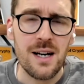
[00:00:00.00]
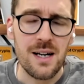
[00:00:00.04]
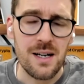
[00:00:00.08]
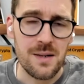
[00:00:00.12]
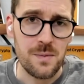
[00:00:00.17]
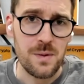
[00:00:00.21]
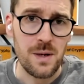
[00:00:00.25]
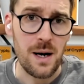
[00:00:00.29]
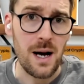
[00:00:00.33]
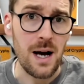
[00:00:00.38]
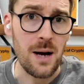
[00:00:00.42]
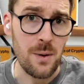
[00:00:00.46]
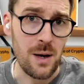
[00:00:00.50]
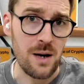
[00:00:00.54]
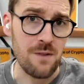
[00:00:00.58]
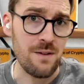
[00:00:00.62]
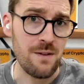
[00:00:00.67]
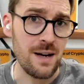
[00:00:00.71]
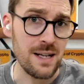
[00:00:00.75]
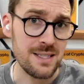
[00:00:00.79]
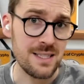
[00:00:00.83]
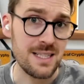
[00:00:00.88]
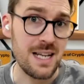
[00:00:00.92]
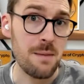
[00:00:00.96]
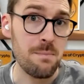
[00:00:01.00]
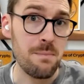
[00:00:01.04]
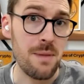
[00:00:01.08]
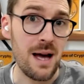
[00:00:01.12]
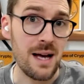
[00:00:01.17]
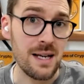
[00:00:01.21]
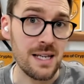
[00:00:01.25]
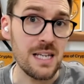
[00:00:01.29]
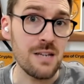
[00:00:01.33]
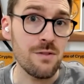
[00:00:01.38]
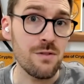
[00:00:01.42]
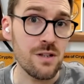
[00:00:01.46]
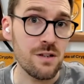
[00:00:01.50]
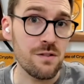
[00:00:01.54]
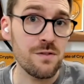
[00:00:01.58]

I mean, if I step back even